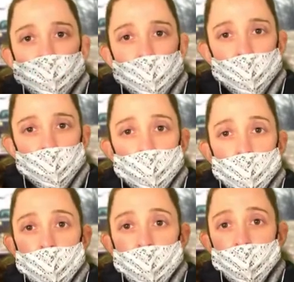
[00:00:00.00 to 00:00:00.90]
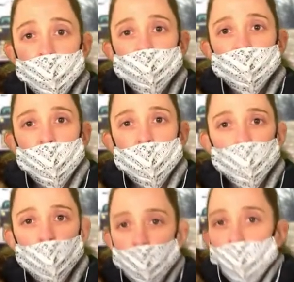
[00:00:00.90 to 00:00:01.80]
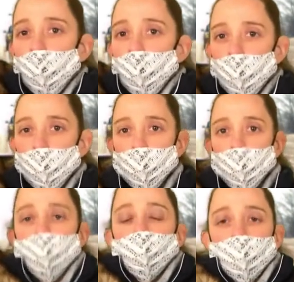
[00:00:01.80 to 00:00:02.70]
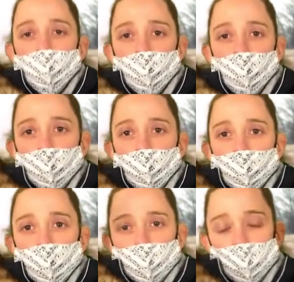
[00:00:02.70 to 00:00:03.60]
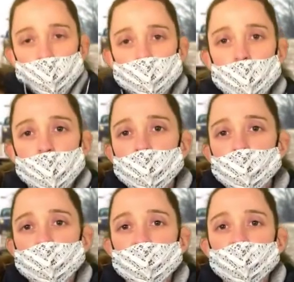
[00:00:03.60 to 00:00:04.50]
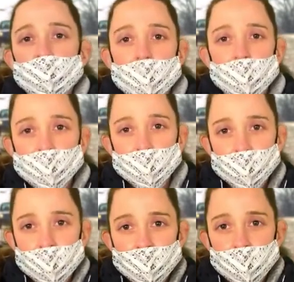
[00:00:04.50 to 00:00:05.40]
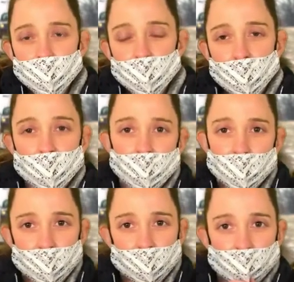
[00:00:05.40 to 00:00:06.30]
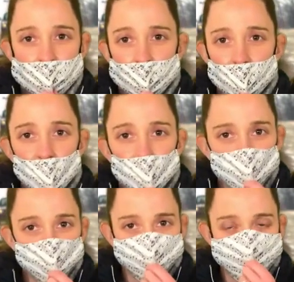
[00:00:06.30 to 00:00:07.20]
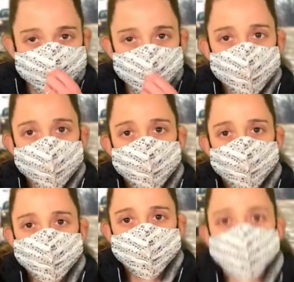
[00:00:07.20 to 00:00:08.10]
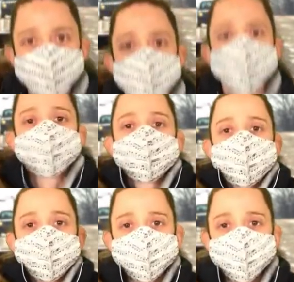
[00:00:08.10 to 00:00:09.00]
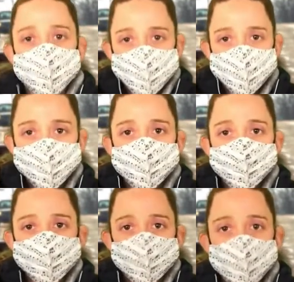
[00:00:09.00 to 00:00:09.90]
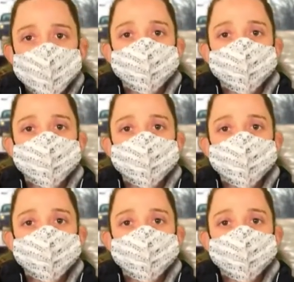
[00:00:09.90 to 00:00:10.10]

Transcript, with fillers: away from home. Okay, switch to that third instrument. All right, ready and go. Riding in a buggy,